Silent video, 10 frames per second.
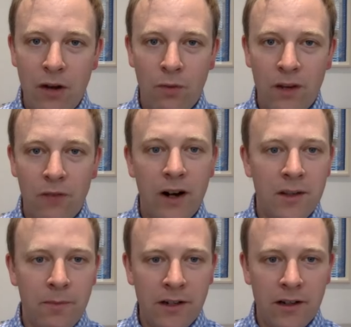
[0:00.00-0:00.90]
not be the right
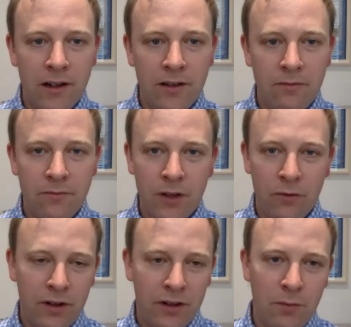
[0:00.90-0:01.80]
specialist. So,
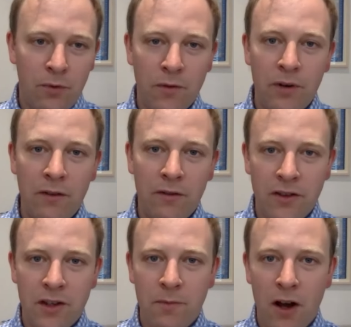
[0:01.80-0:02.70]
for example, the
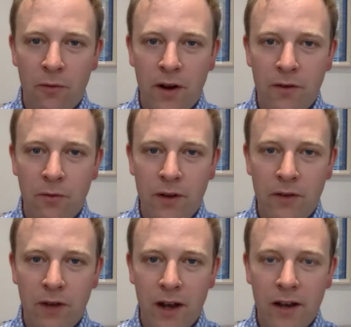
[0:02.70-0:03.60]
breathlessness pathway that we
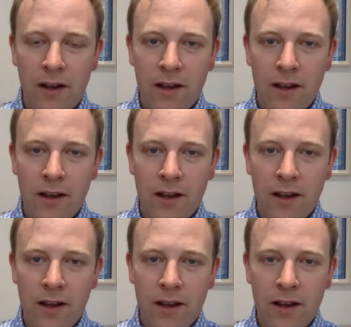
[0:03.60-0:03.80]
run,